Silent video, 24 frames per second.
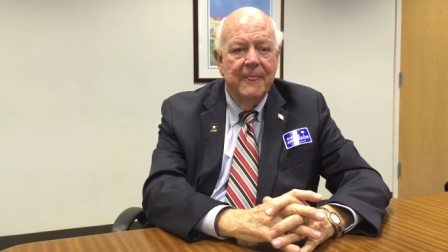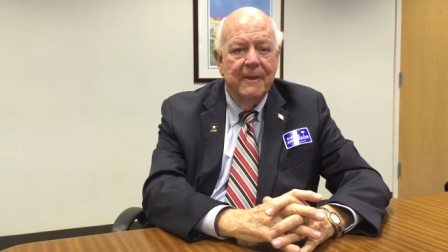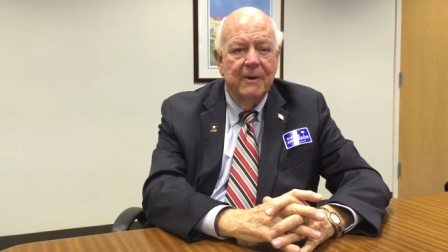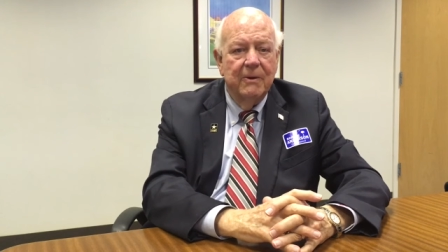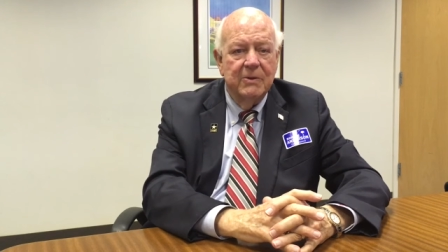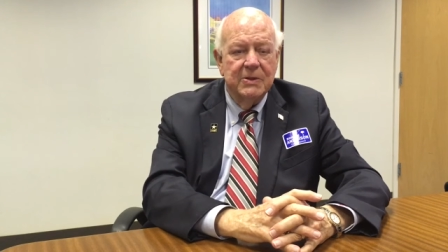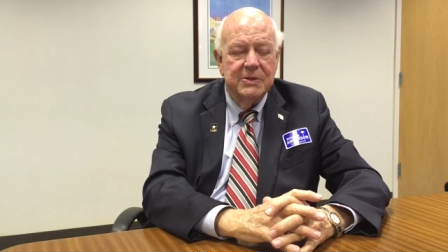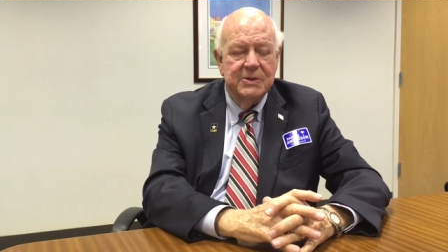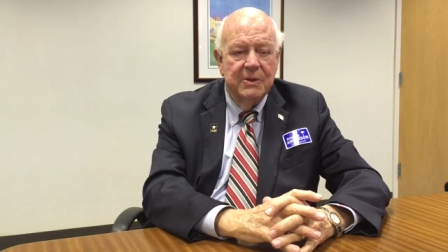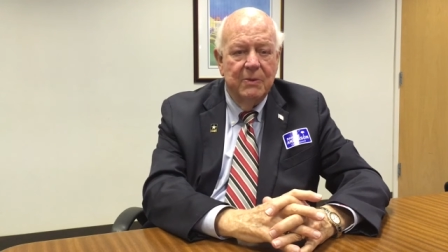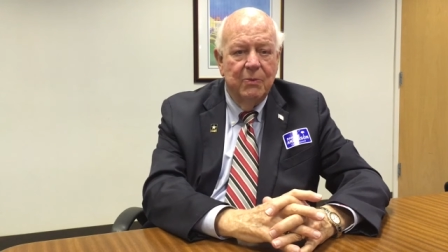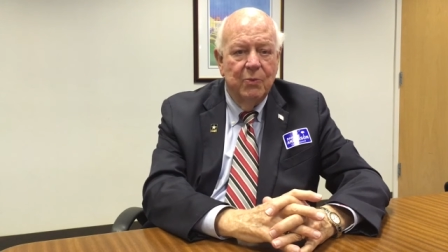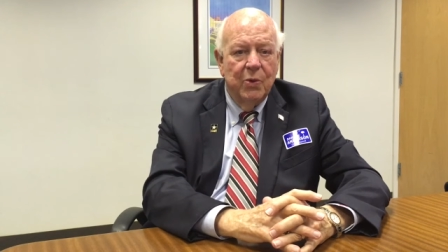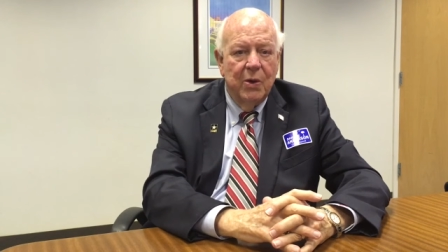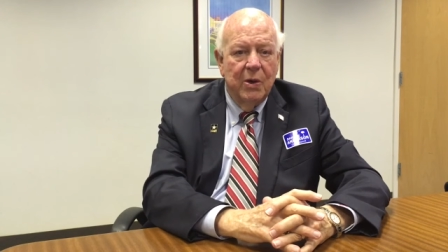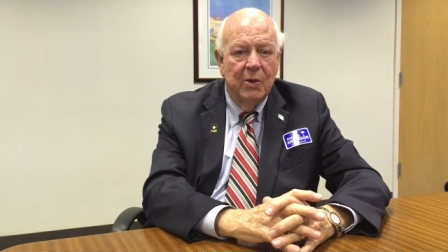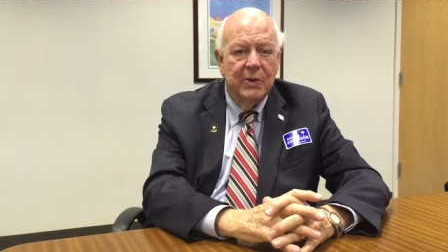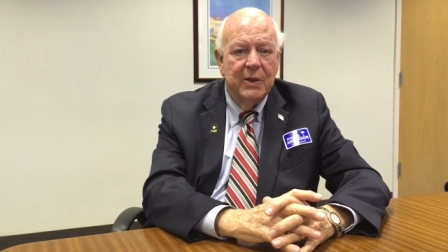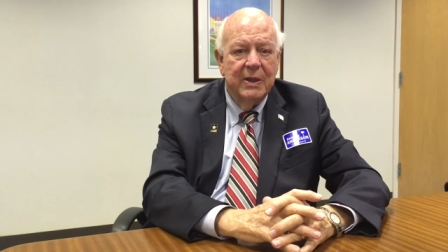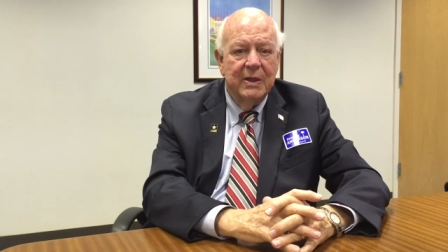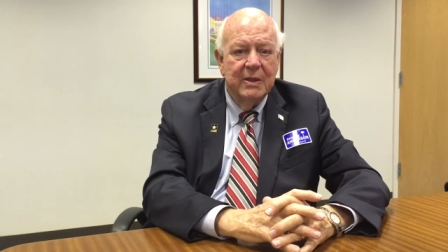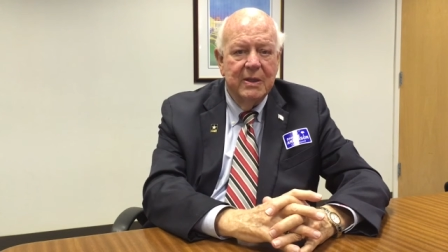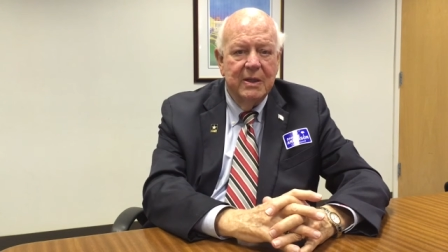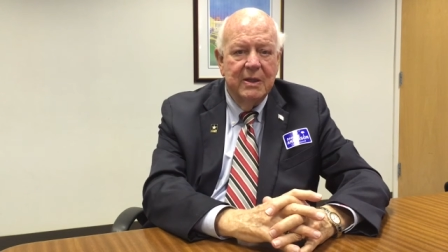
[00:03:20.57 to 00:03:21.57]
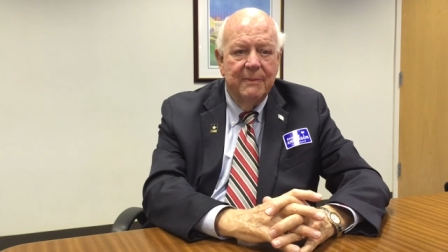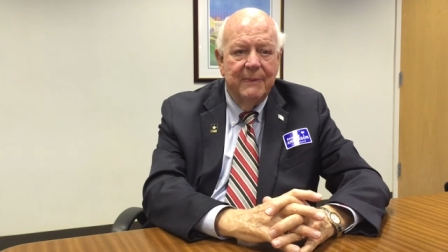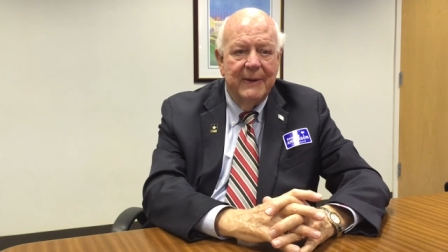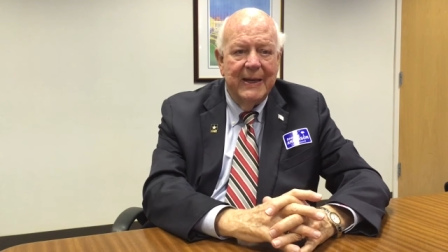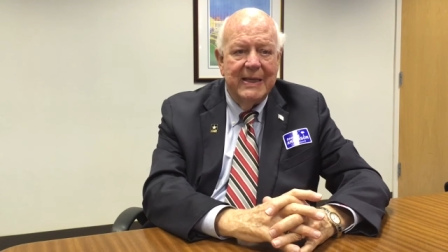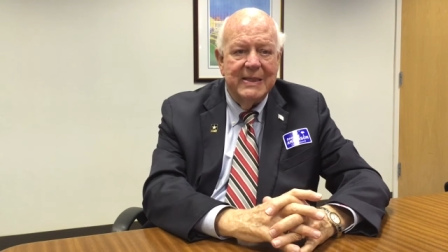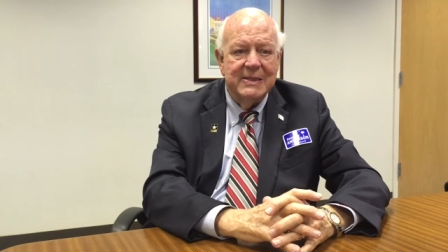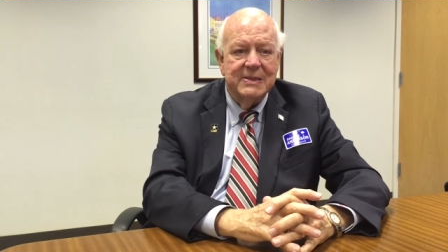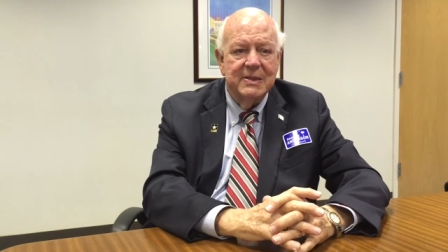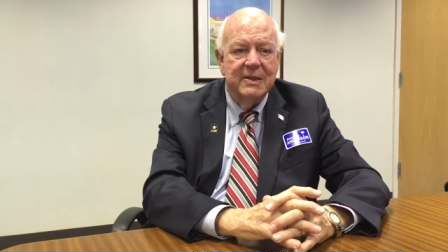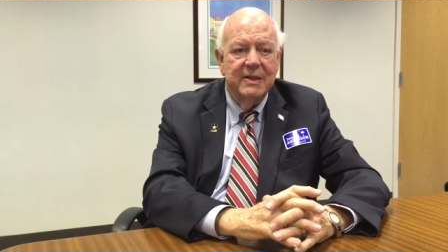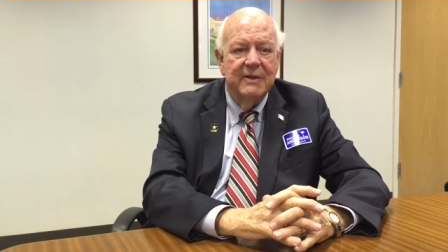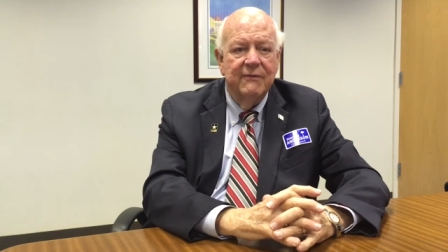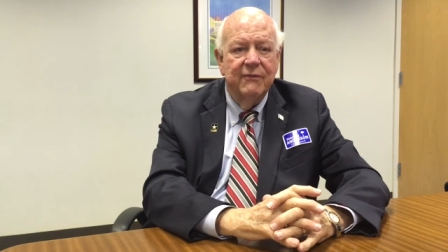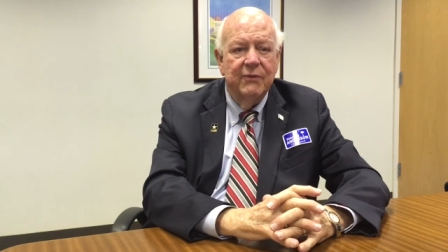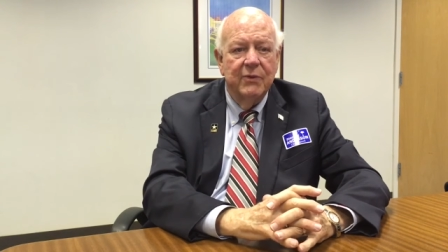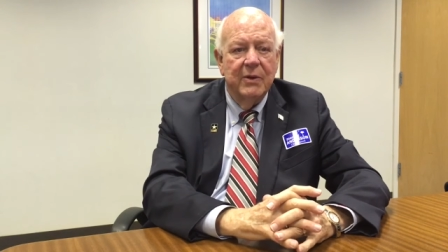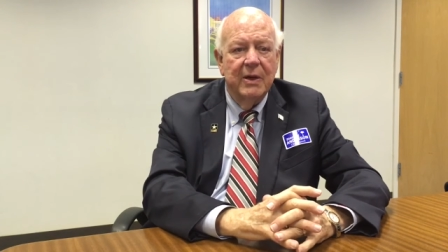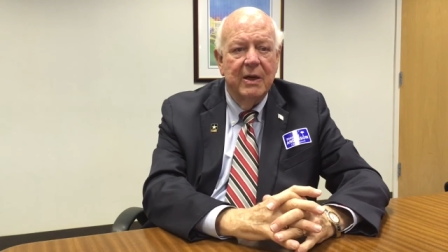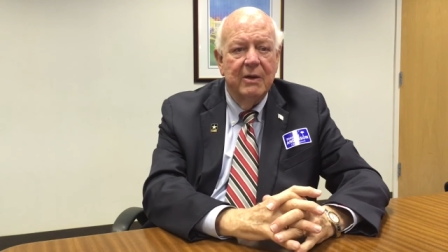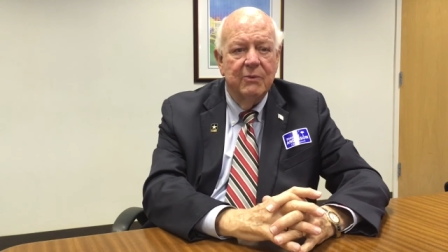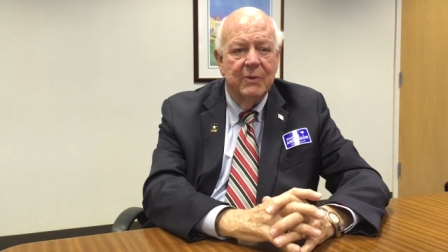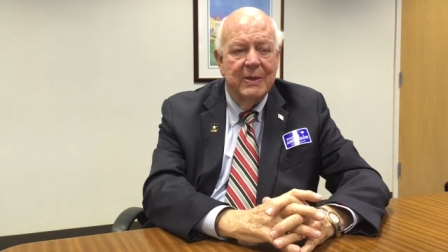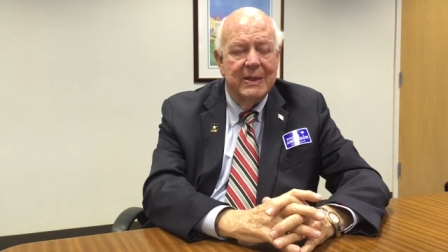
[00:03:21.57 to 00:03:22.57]
or some walking capacity
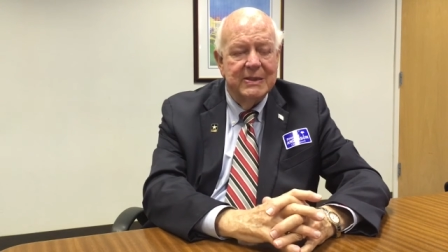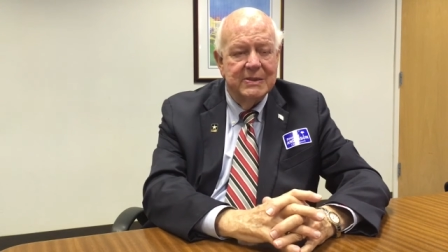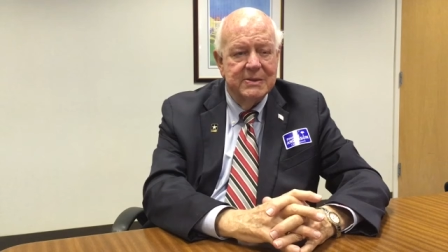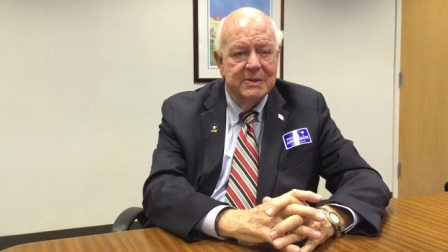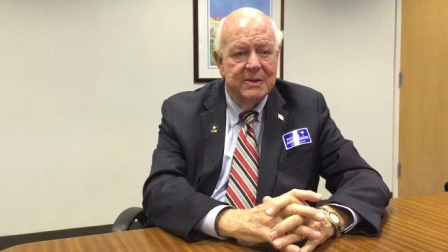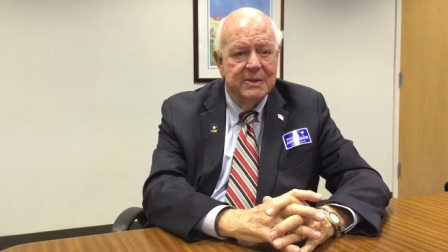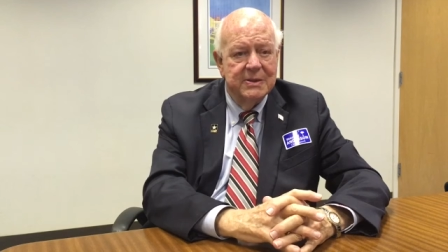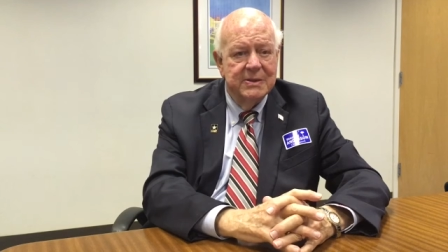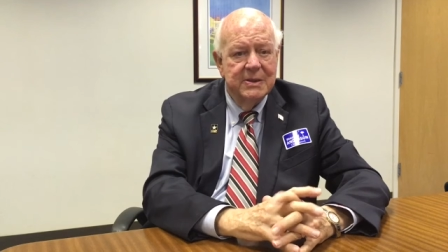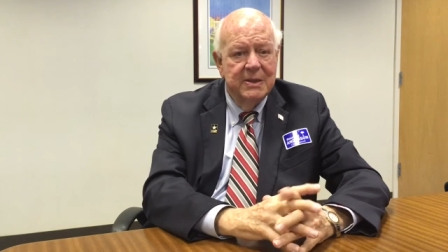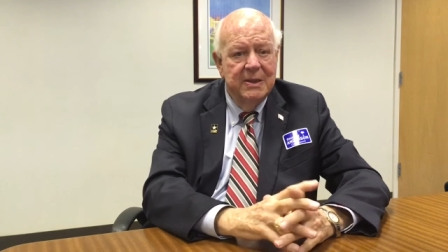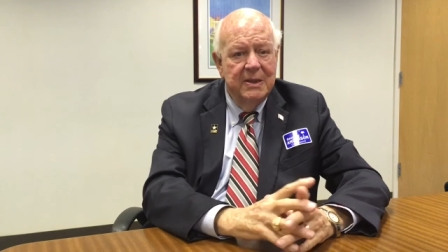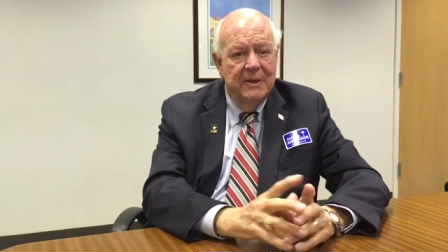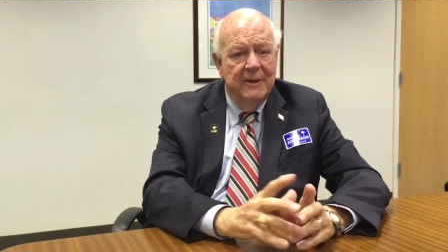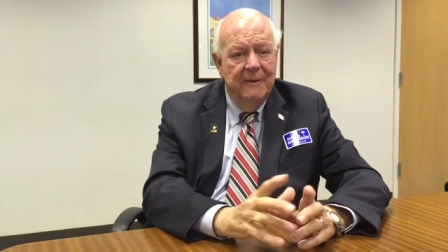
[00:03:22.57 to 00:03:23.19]
for our residents.